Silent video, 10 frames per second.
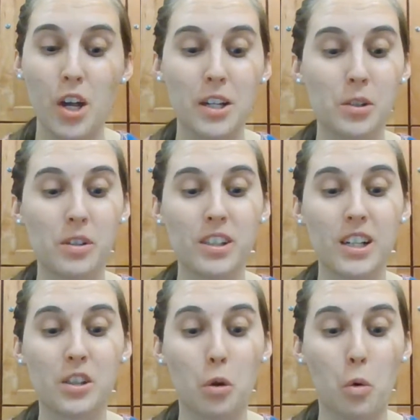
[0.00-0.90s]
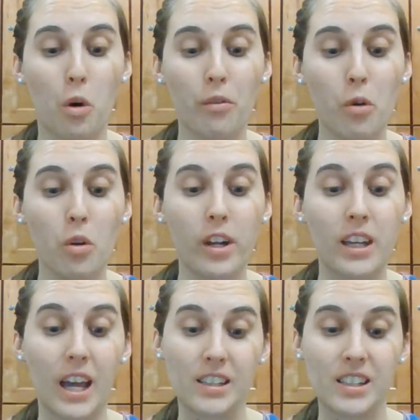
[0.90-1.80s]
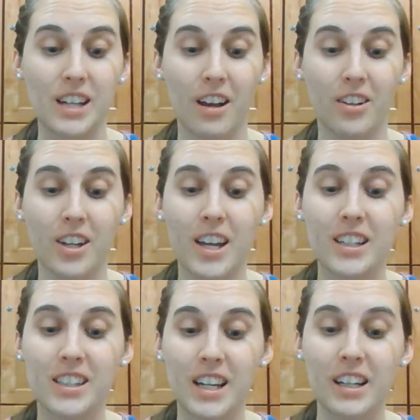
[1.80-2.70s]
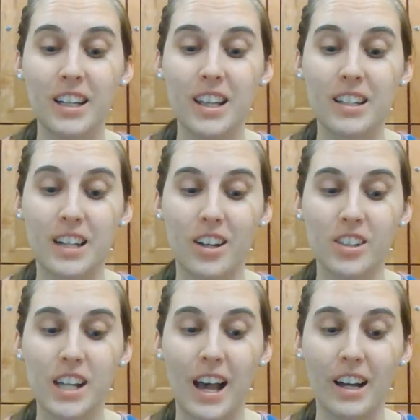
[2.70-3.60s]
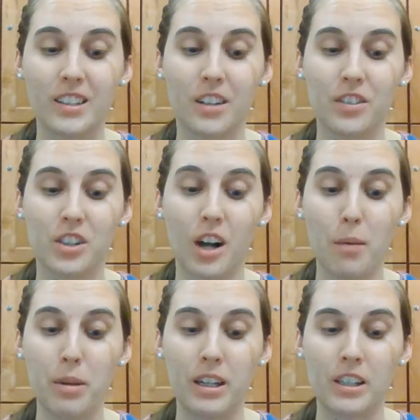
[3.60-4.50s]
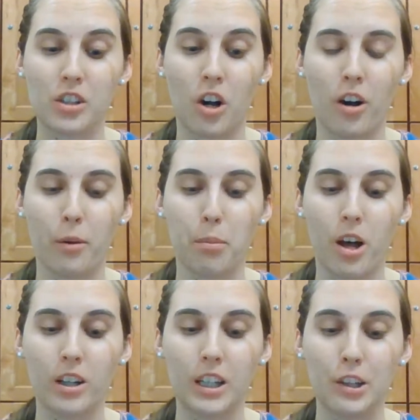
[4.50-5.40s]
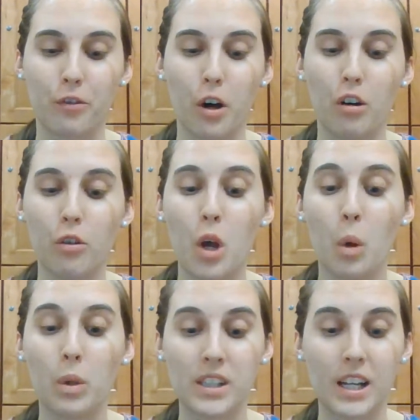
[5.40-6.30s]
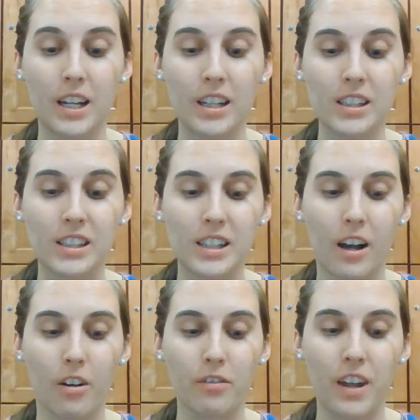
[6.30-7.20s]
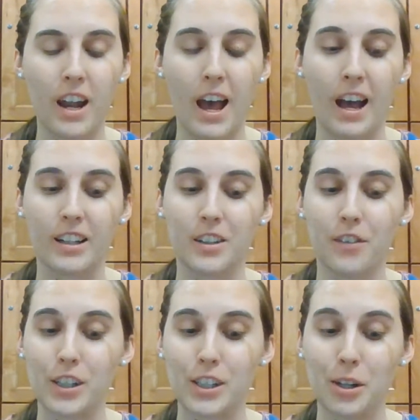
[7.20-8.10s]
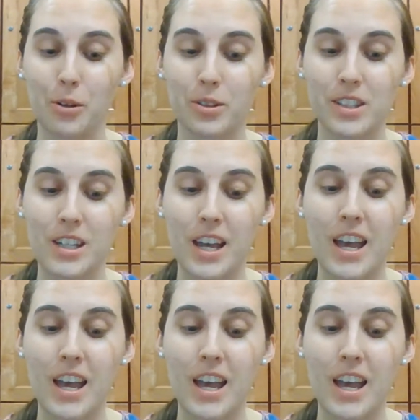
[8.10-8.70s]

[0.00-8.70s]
So it says the court ruled against Dell, stating that Dell's act of stopping his car and blocking the road was in itself an act of assault,